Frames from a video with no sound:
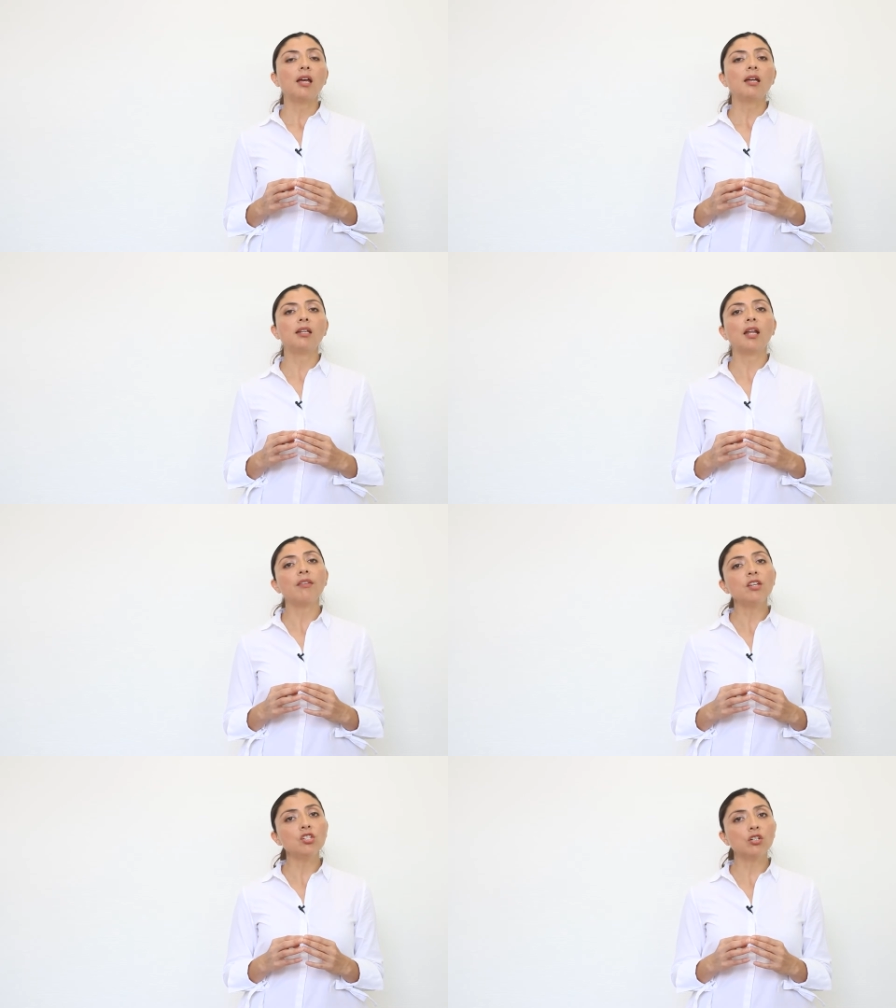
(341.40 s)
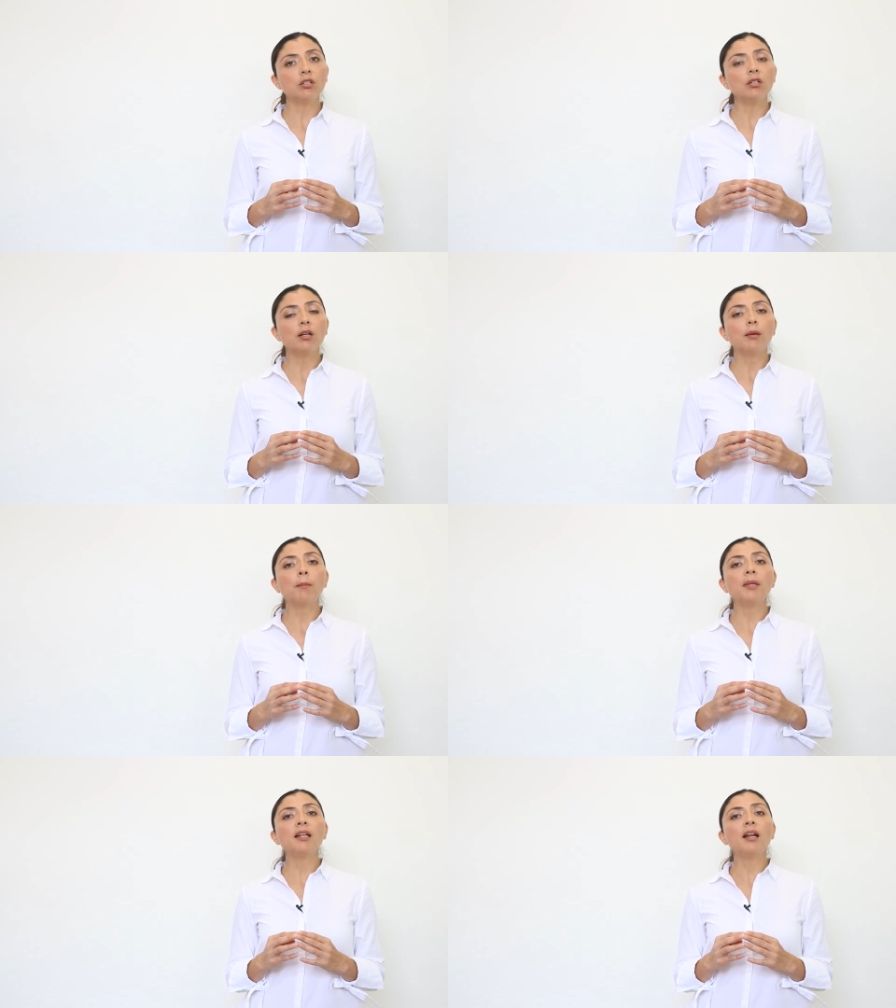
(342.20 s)
In addition,
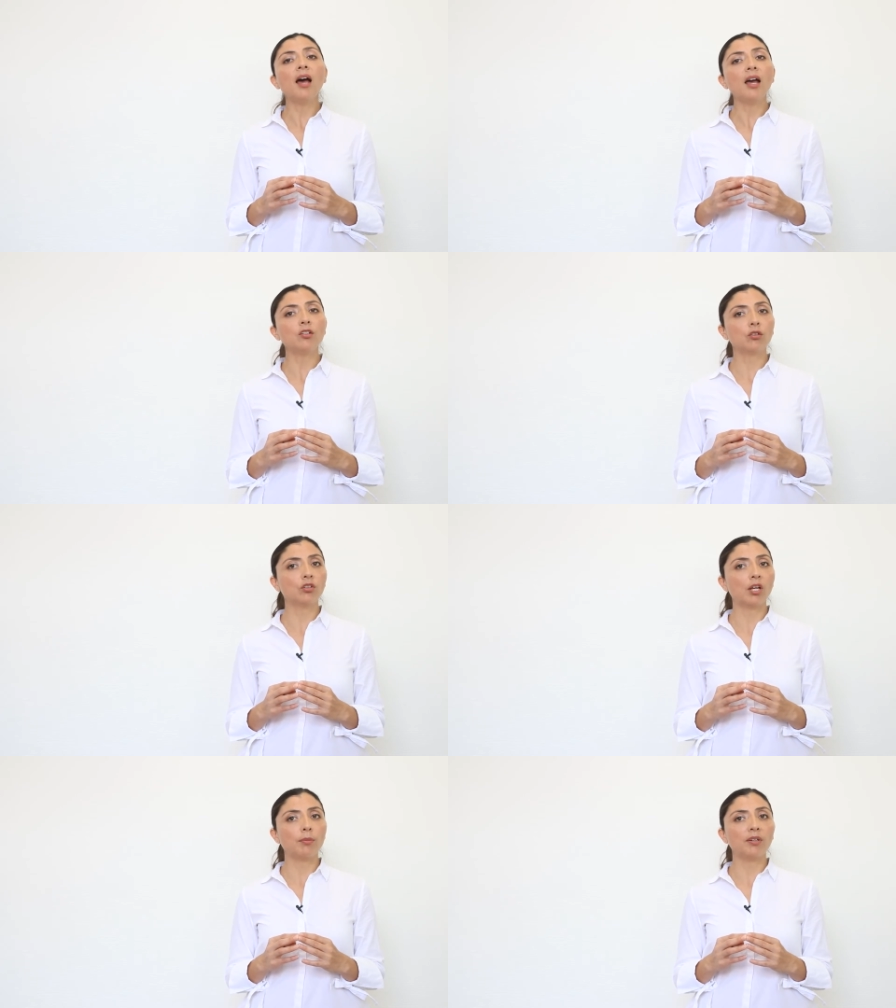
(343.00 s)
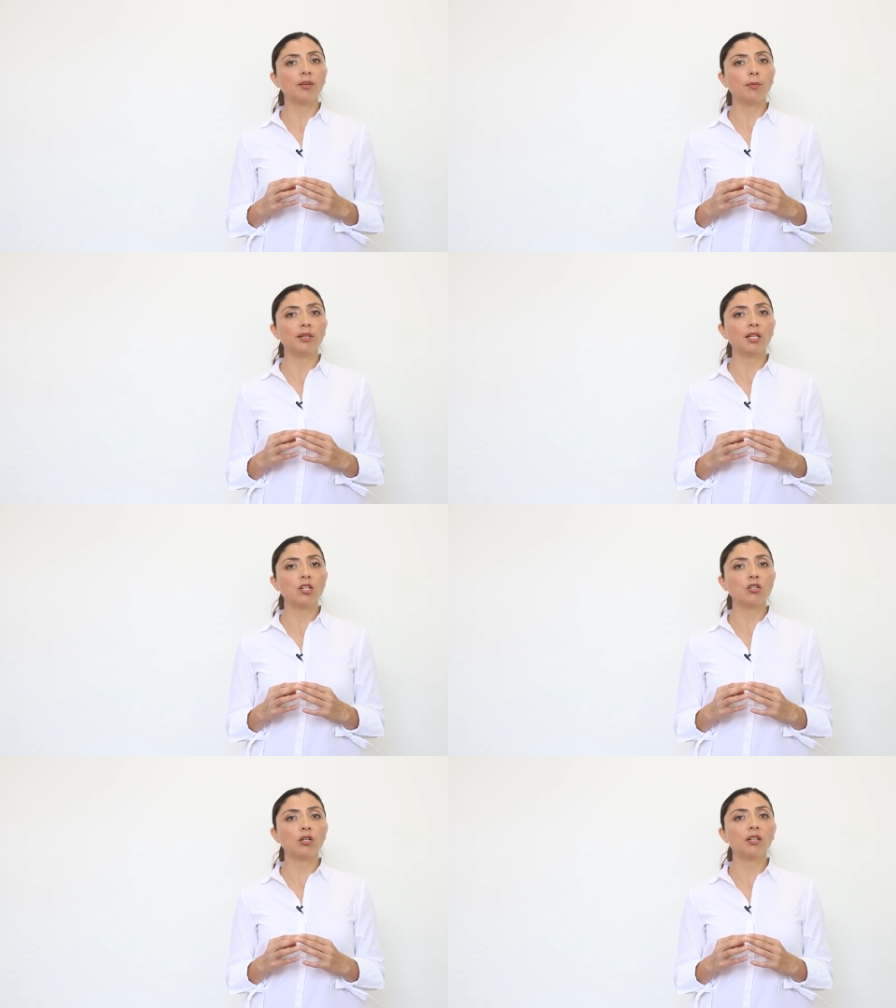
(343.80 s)
metal hydroxide
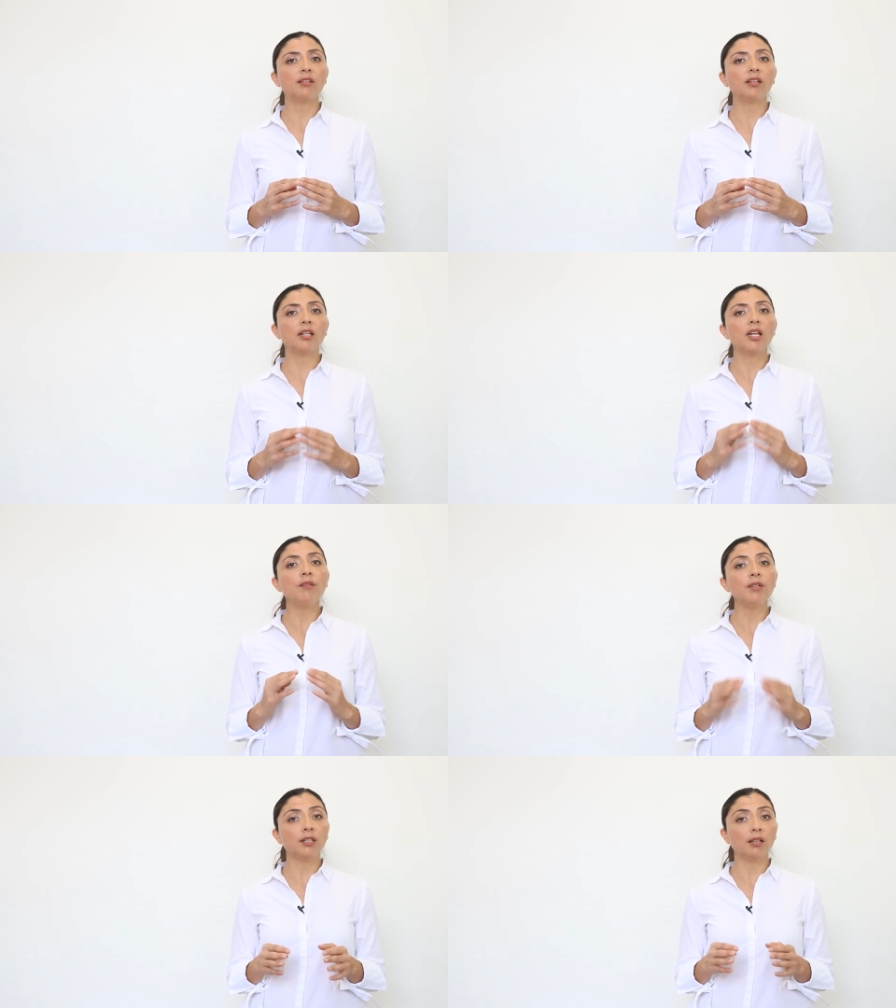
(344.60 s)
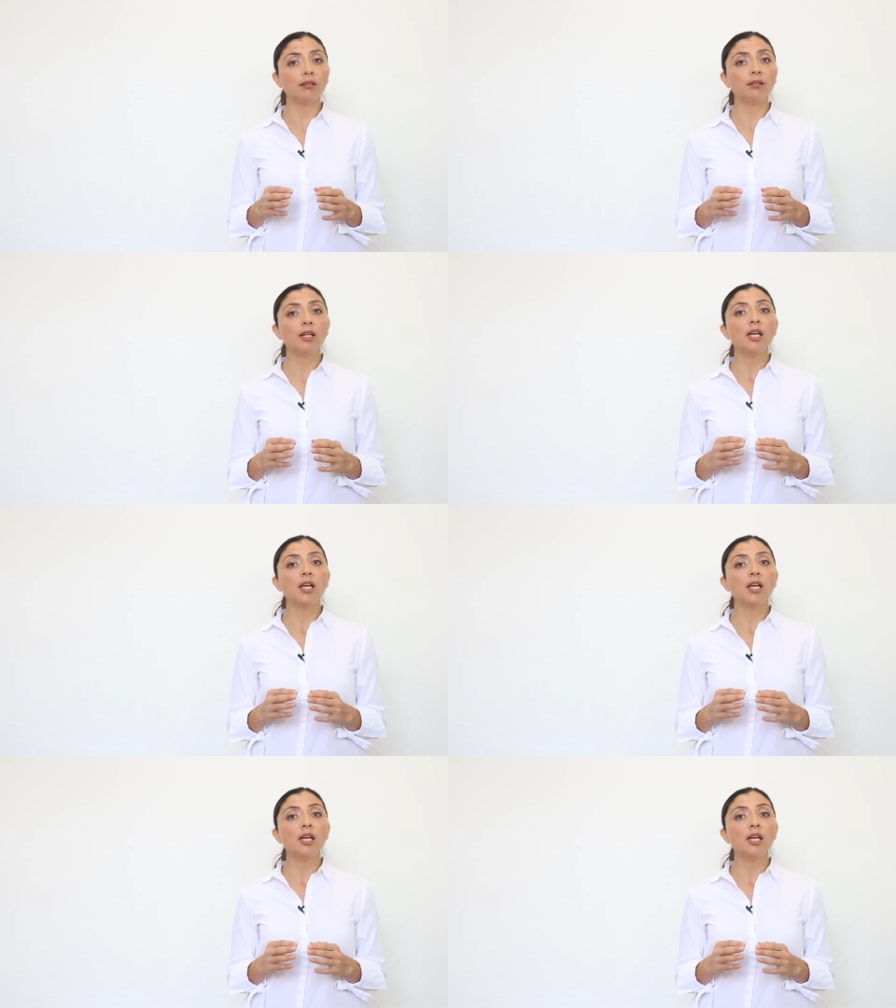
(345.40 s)
precipitation is inhibited